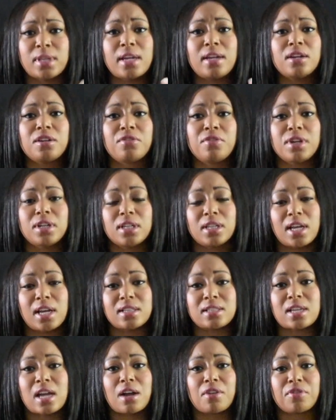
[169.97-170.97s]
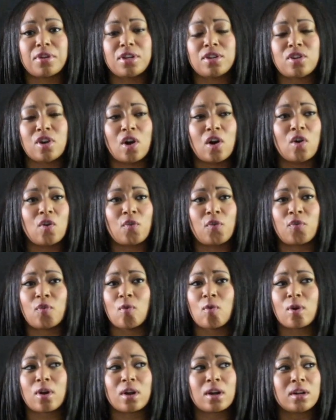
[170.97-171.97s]
They agree to let Tariq go
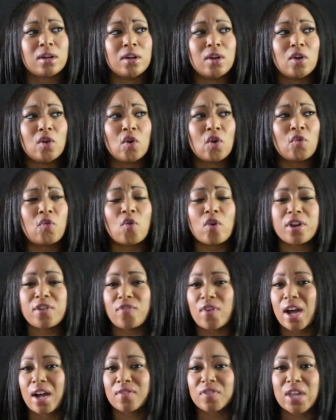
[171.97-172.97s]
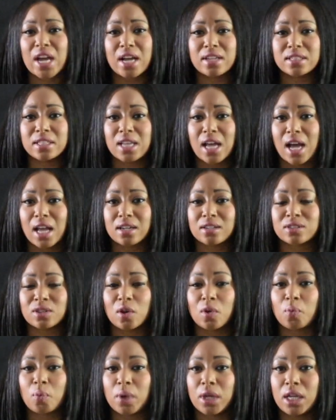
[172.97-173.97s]
for $45,000
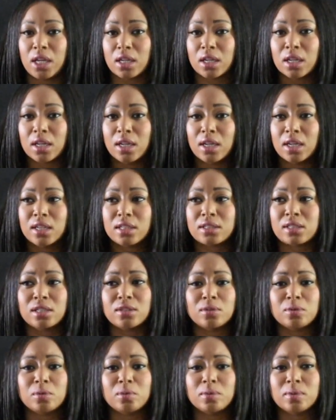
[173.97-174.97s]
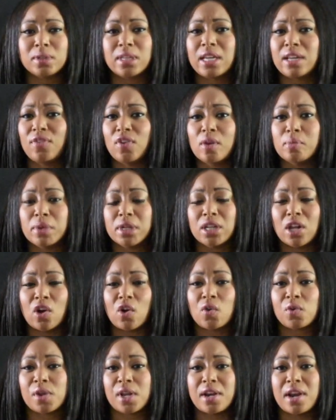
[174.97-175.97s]
a week to leave him
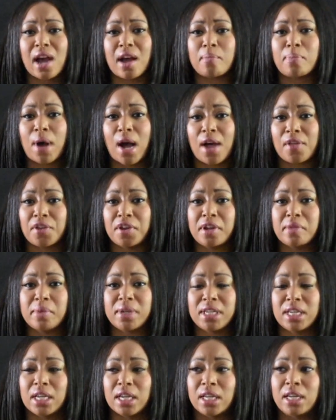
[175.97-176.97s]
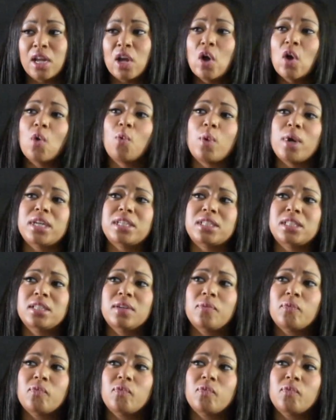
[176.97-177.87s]
alone and not bother him again, which